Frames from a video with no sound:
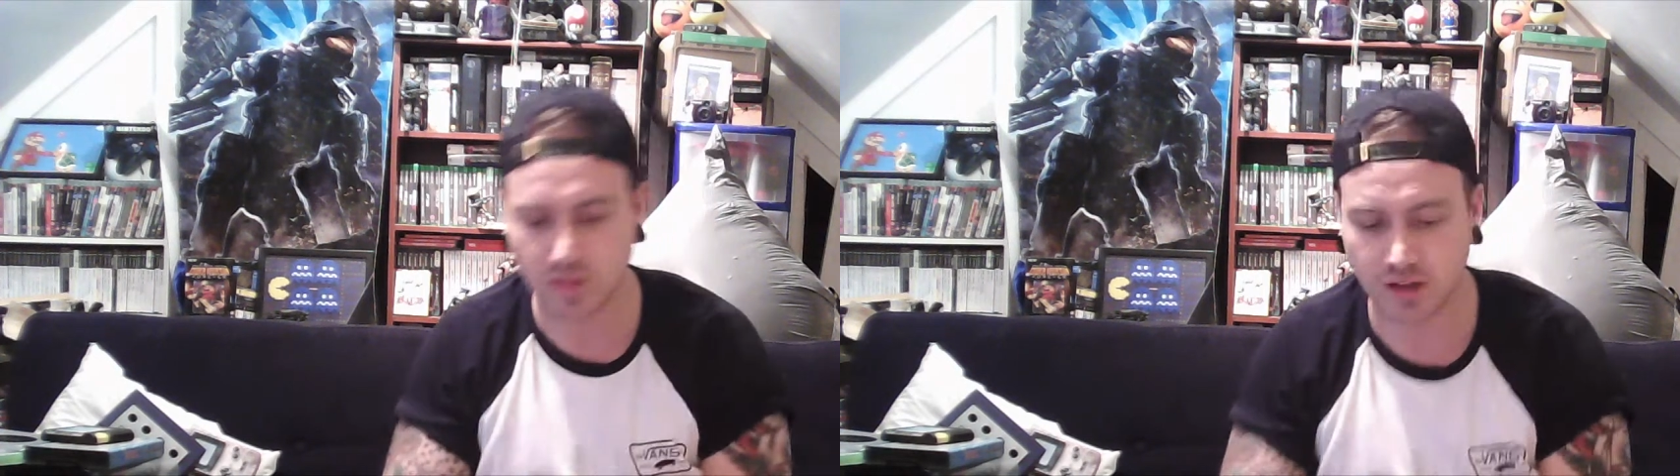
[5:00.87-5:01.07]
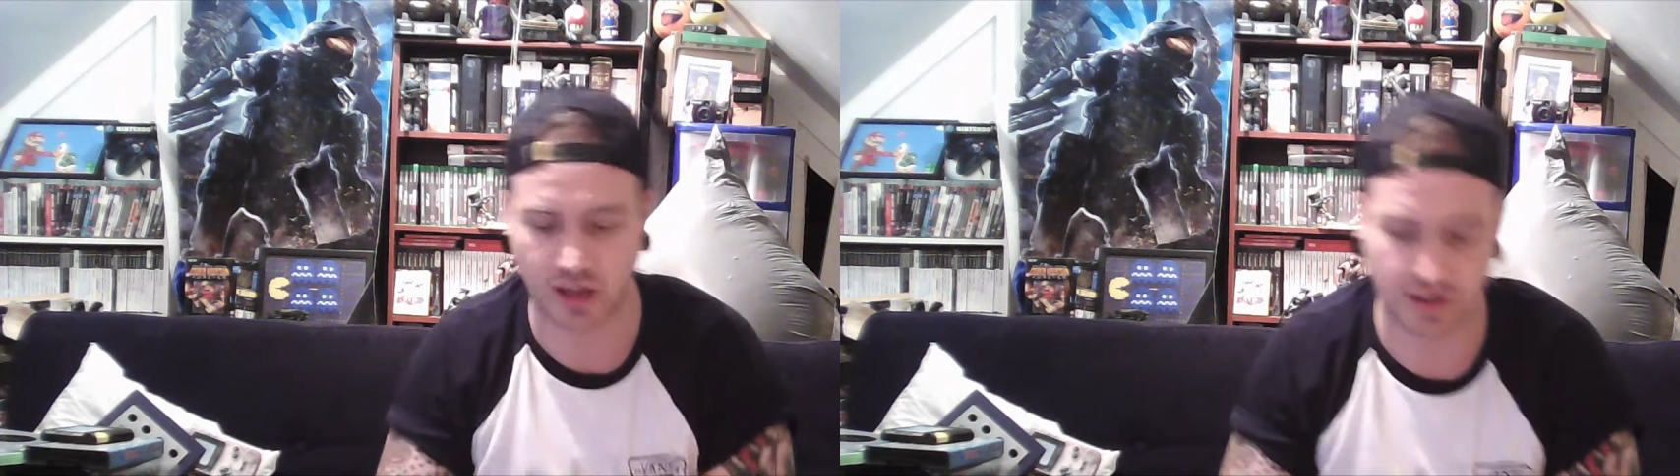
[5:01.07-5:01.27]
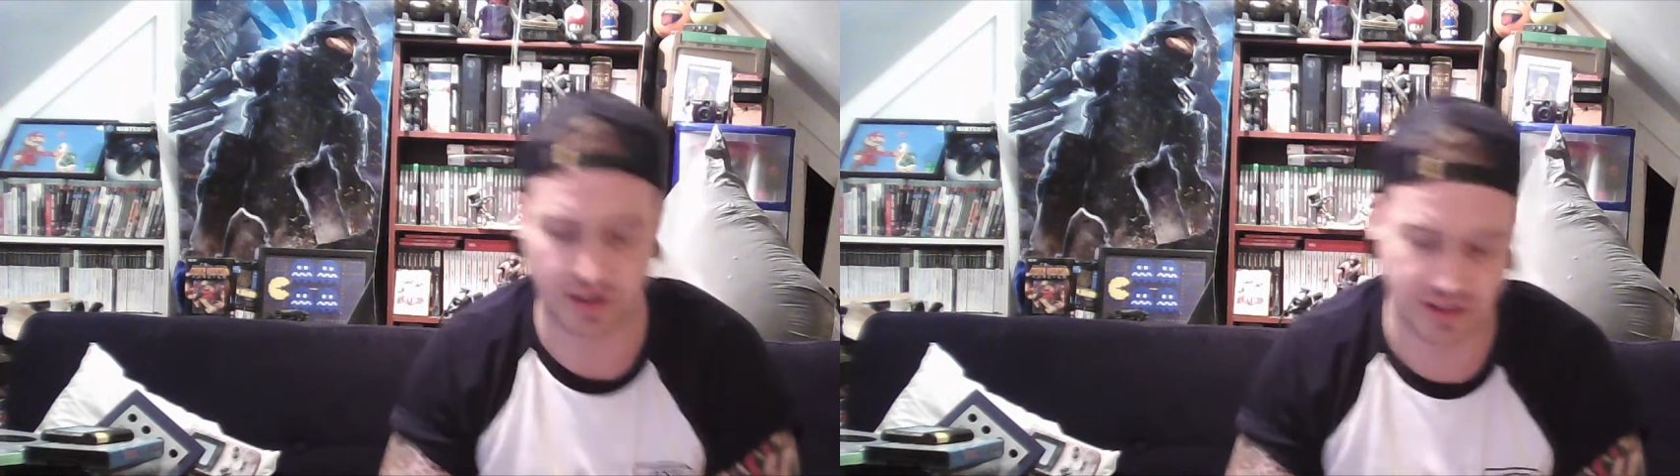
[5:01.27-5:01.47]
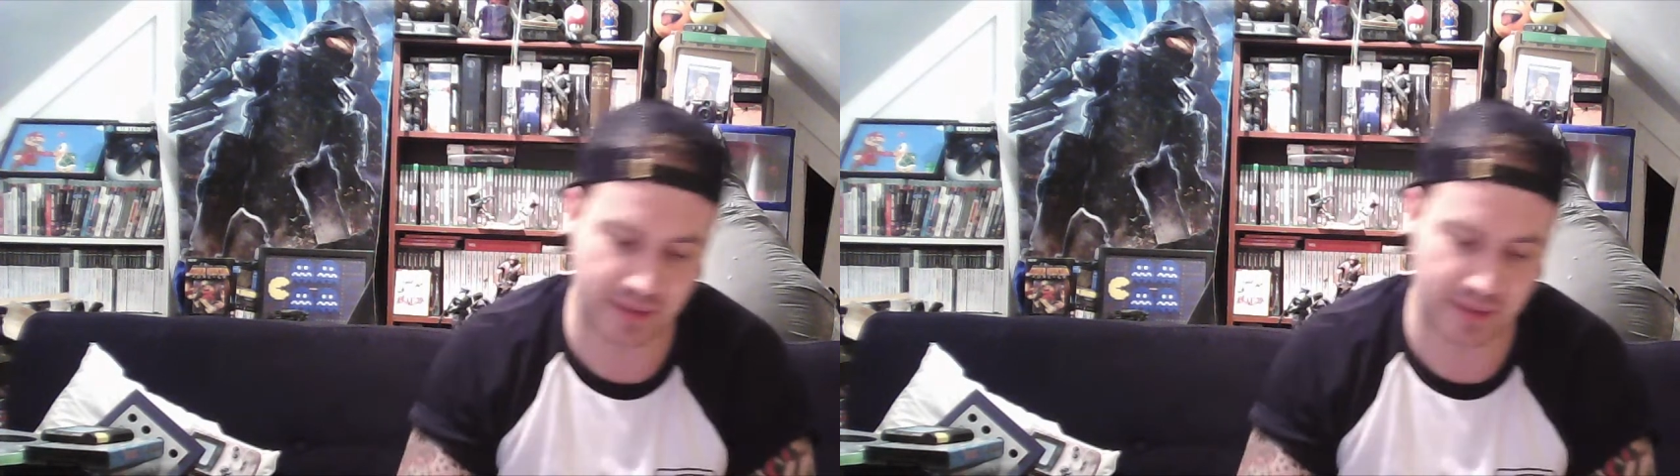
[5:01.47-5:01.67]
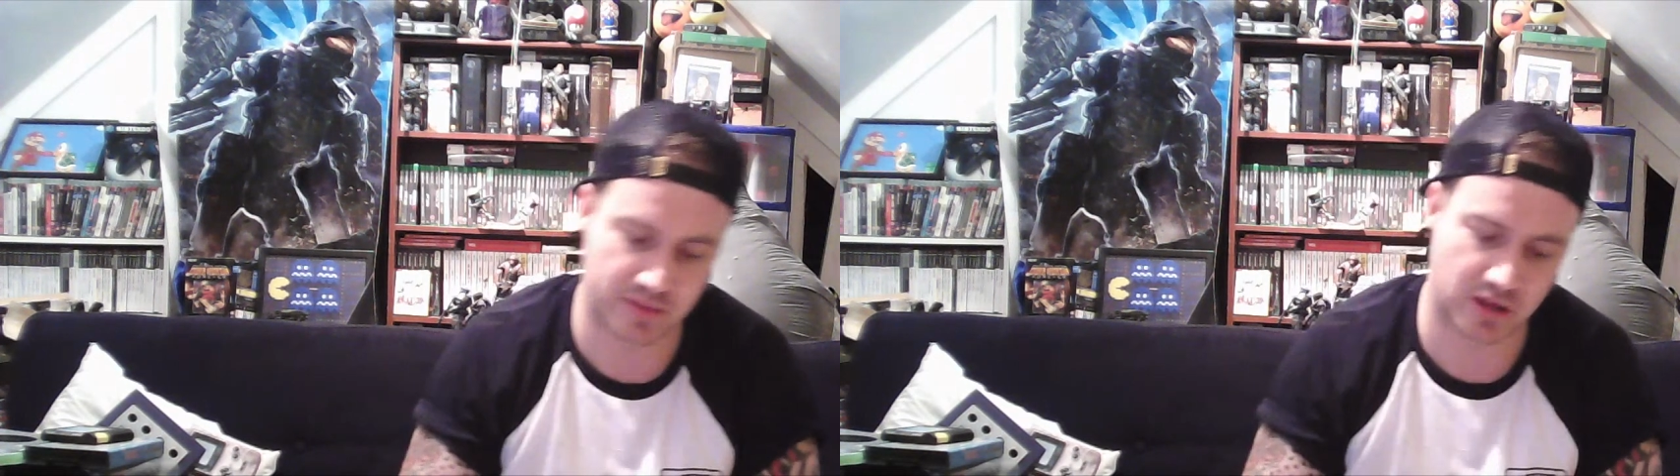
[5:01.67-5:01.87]
The
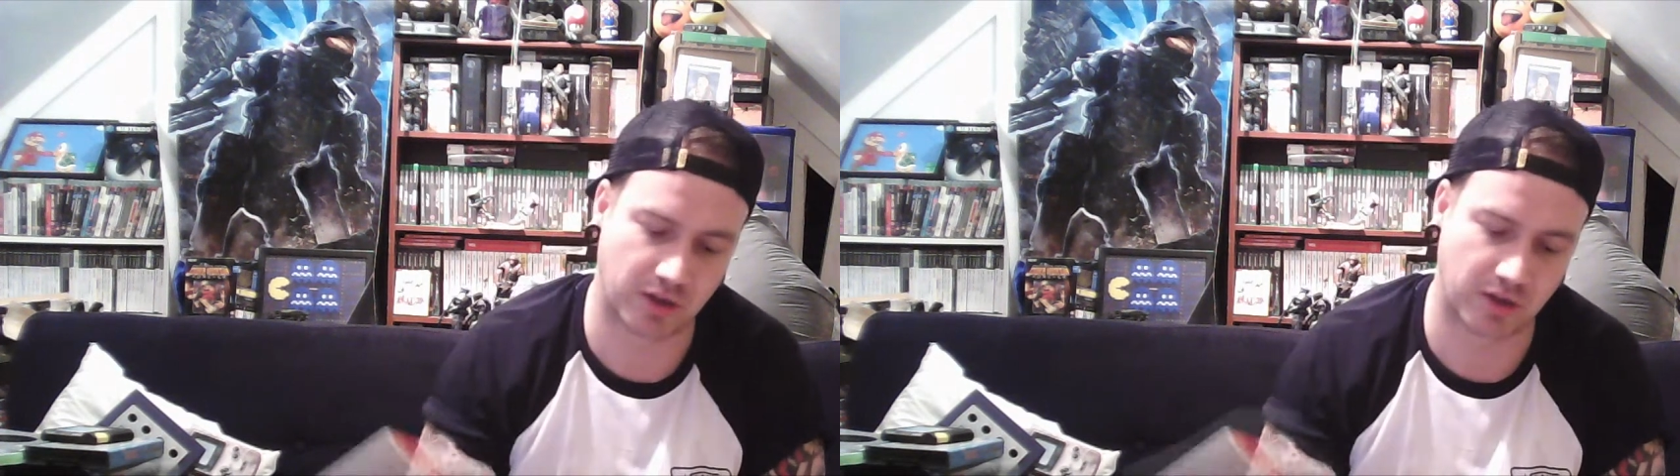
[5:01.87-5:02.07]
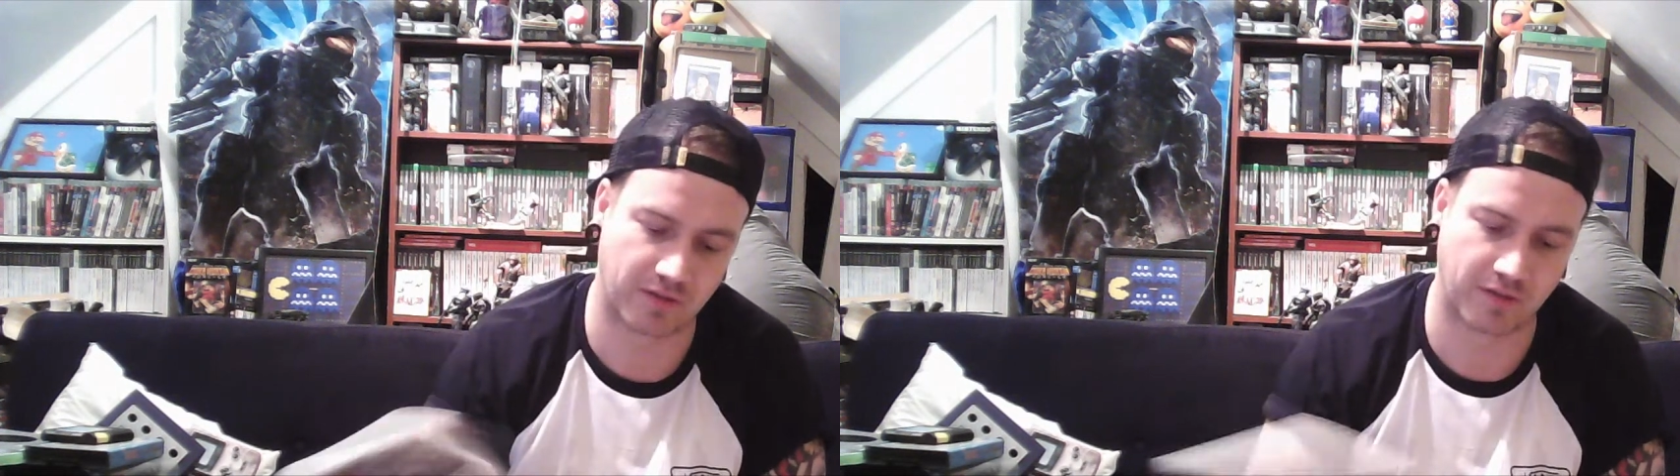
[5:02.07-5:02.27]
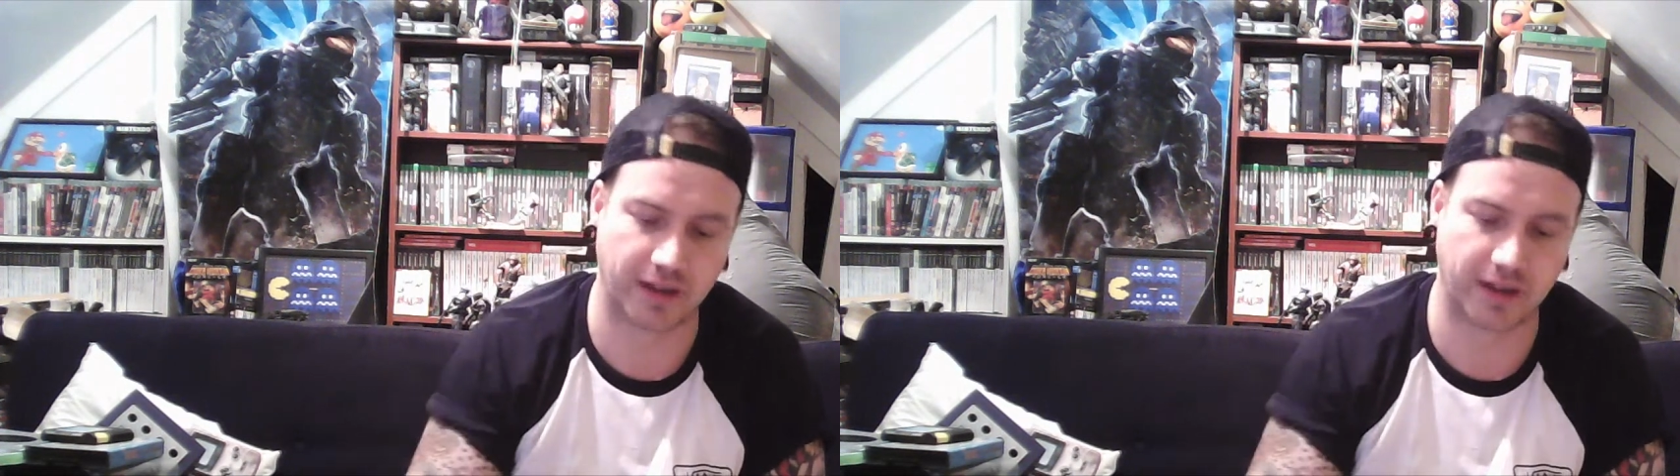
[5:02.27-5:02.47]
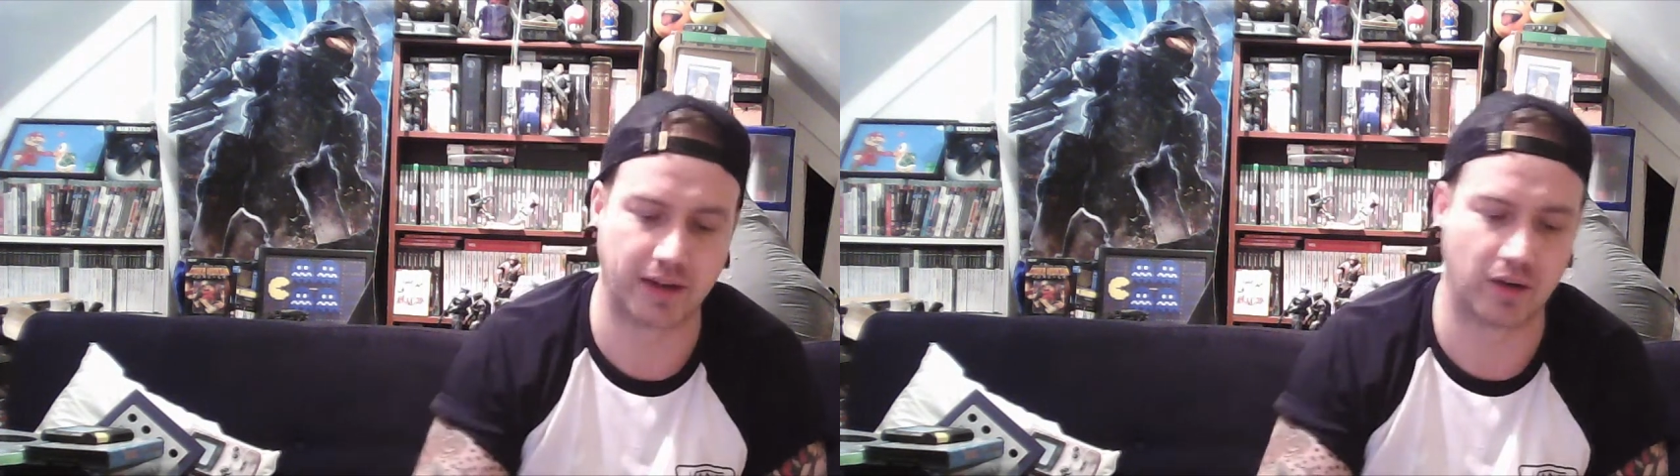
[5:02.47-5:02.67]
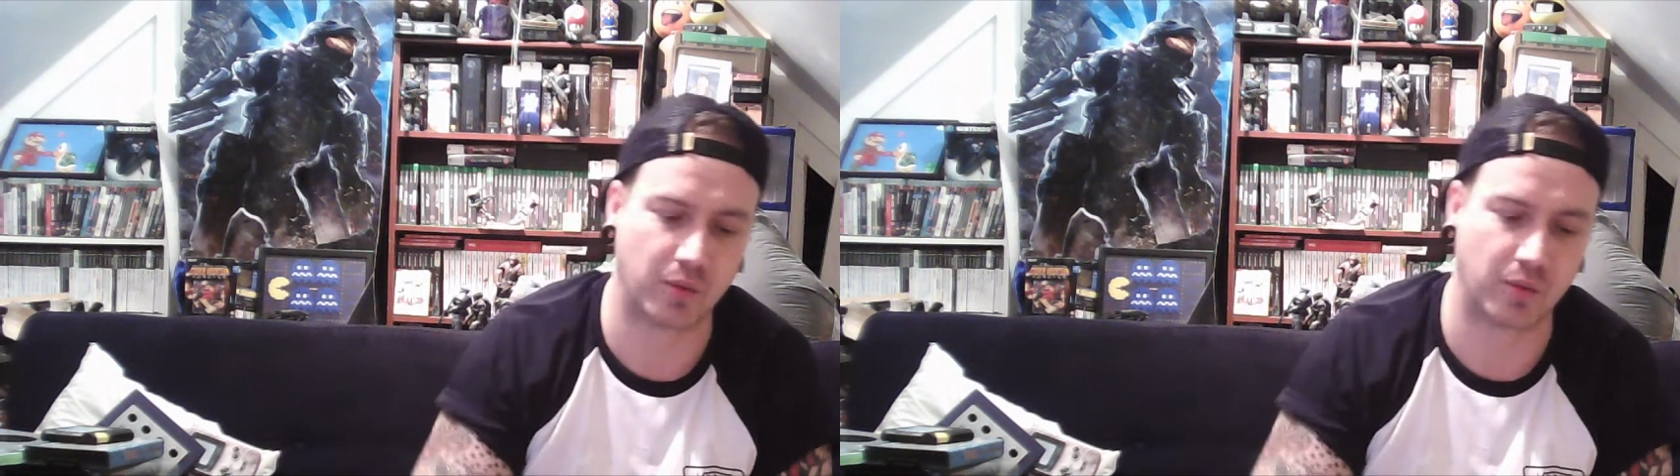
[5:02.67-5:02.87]
games that I got for free
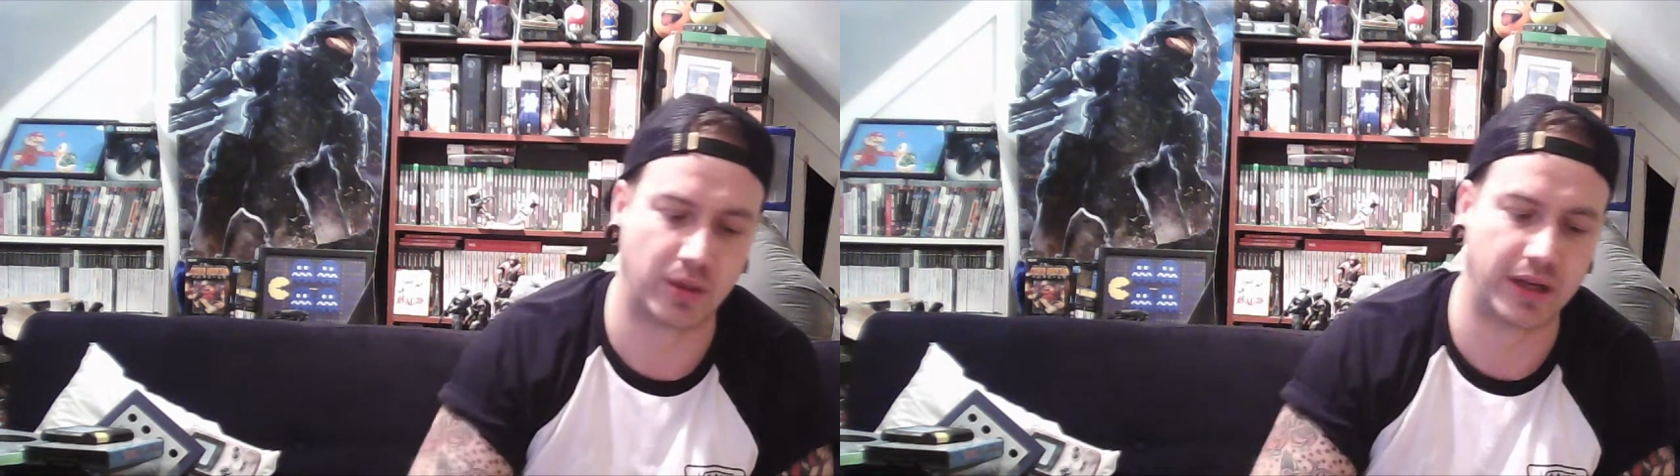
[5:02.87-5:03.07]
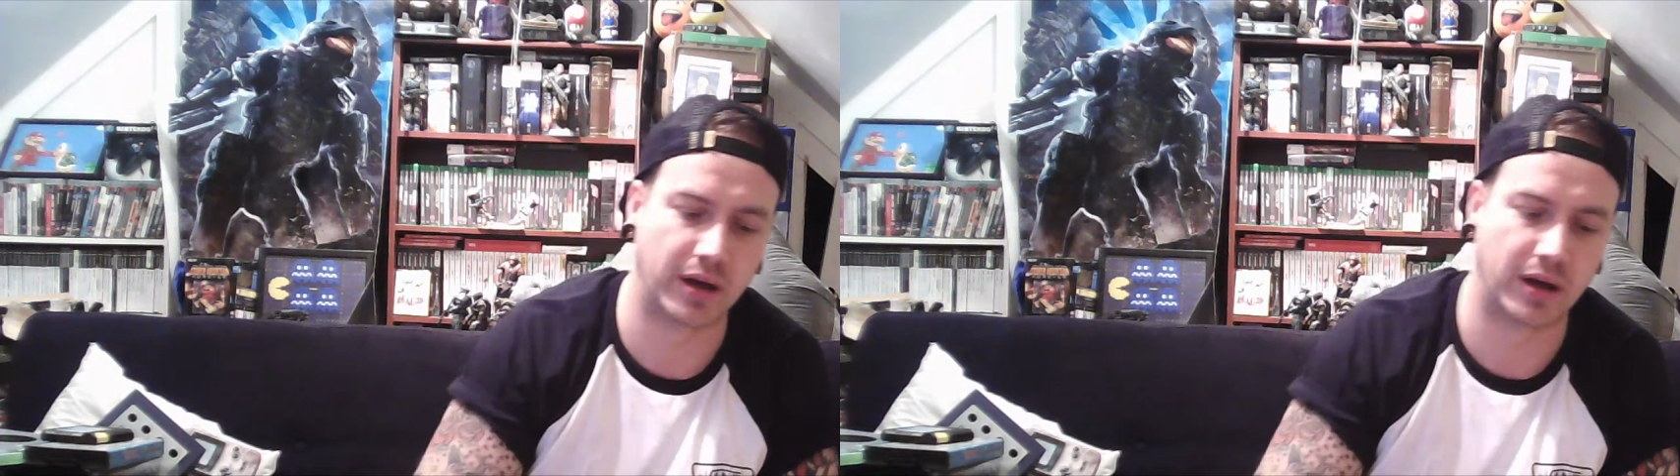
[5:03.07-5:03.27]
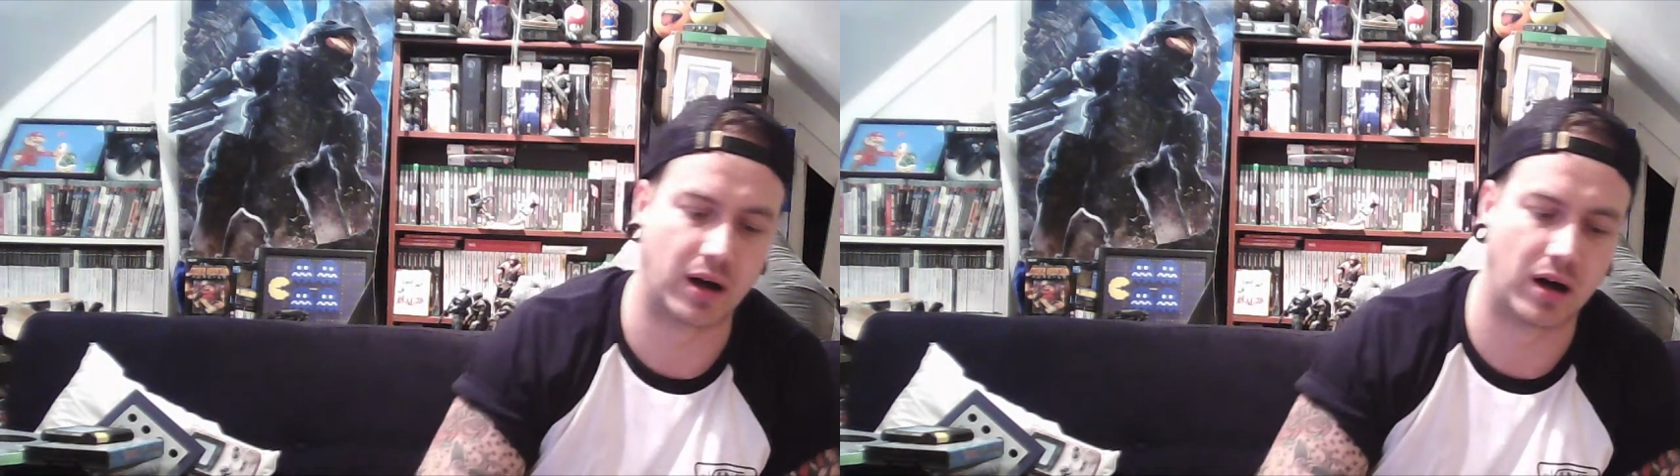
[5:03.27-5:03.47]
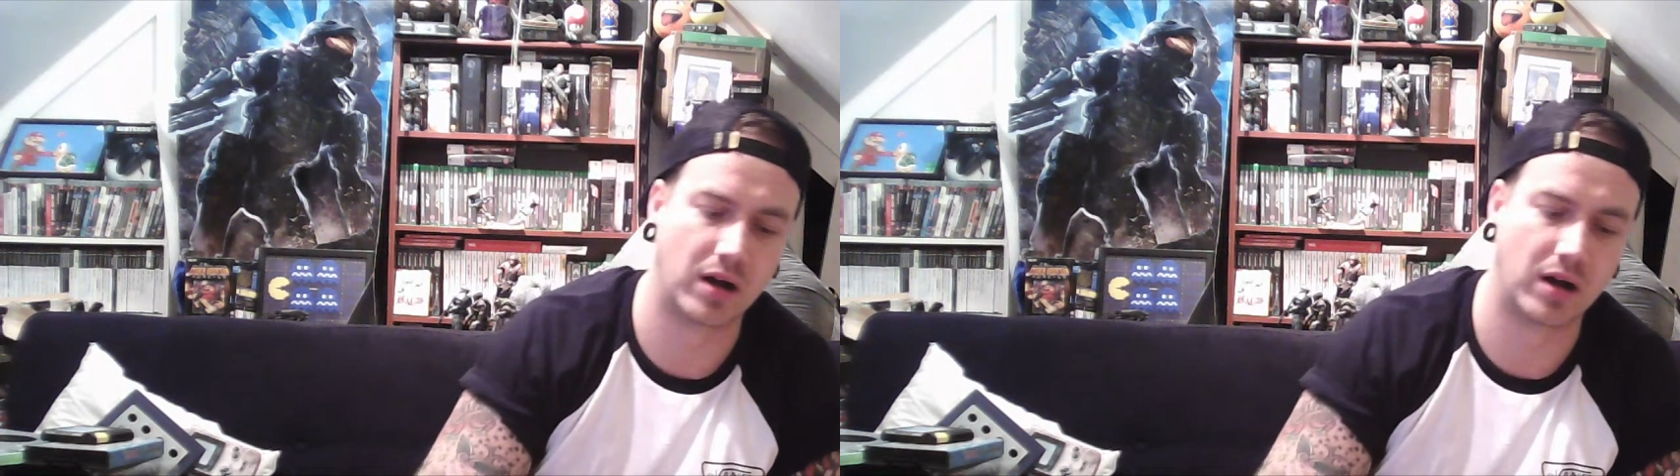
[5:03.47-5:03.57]
on the Wii are